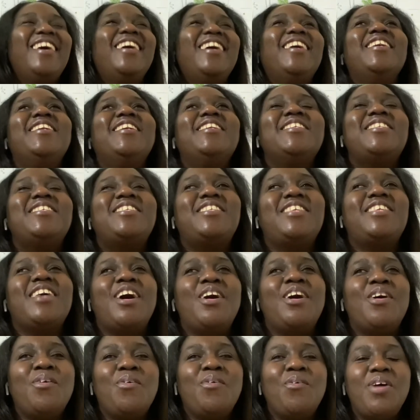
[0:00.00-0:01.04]

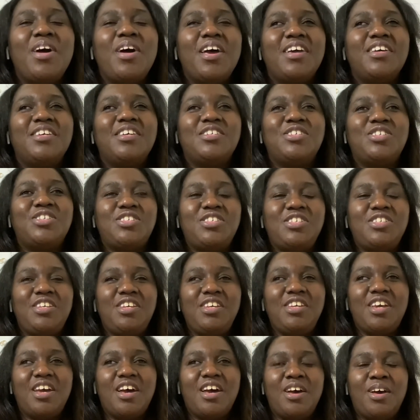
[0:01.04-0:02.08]
So
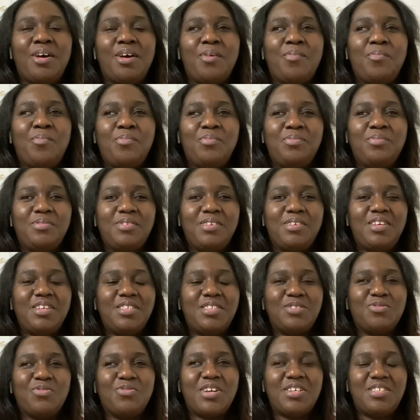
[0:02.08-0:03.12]
she gets
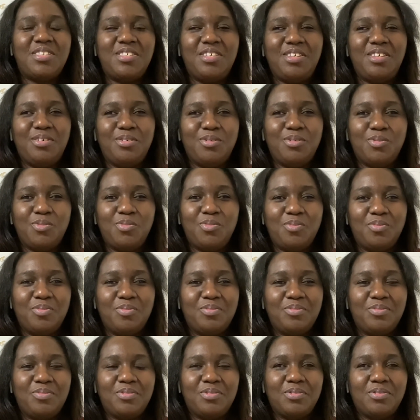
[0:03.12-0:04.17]
rescued,
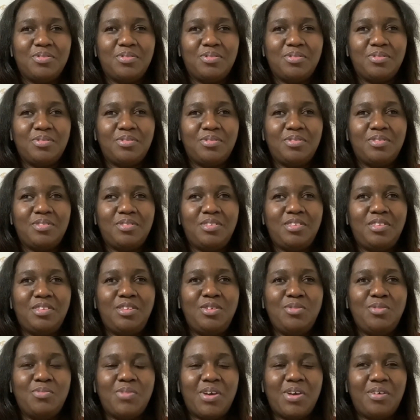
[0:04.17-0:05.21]
you
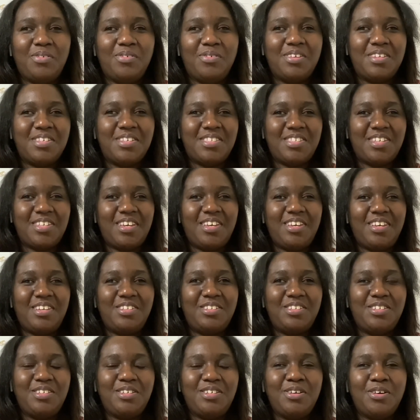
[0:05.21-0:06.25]
might want to say, and
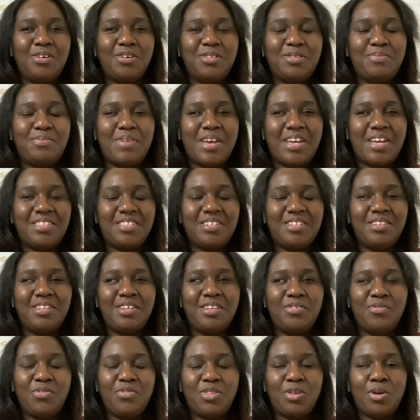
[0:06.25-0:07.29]
she goes back to live
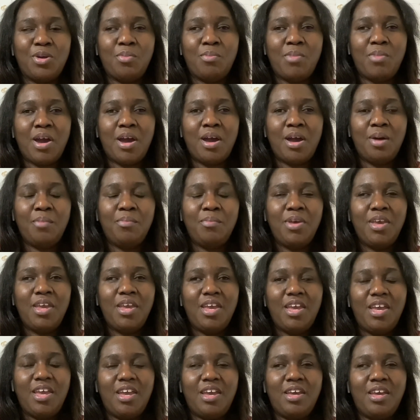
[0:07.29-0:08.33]
with her mom
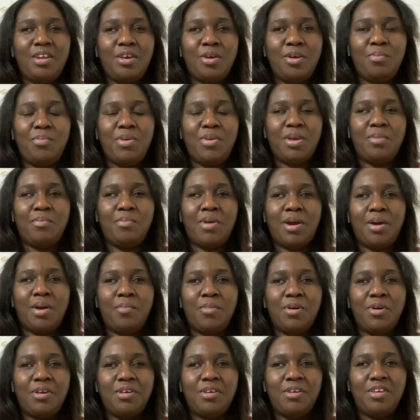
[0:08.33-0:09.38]
and her big
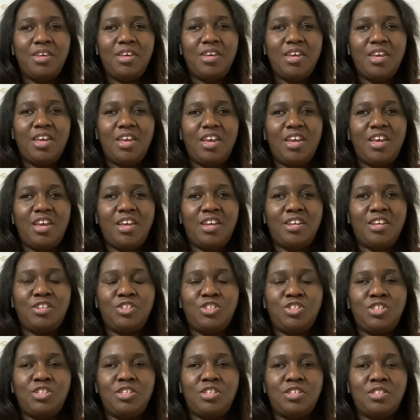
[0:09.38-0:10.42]
mama. And
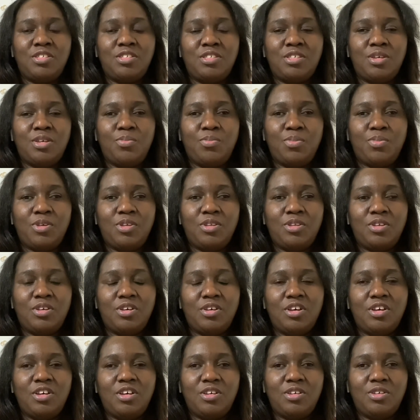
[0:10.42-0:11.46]
she ends up in
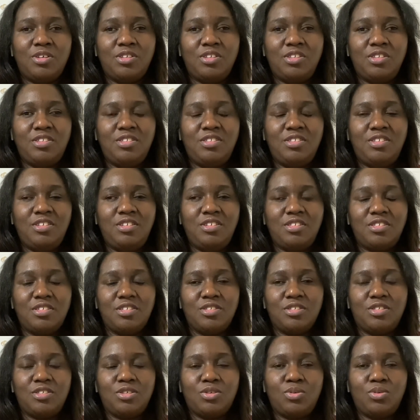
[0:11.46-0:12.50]
a decent
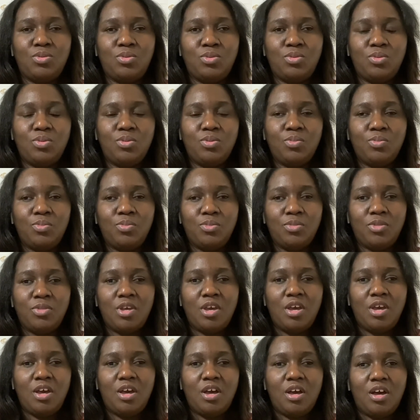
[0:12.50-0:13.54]
school.
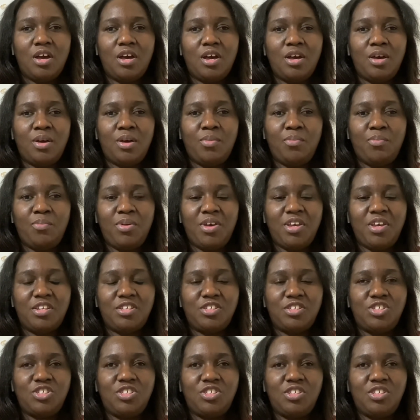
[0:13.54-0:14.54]
But she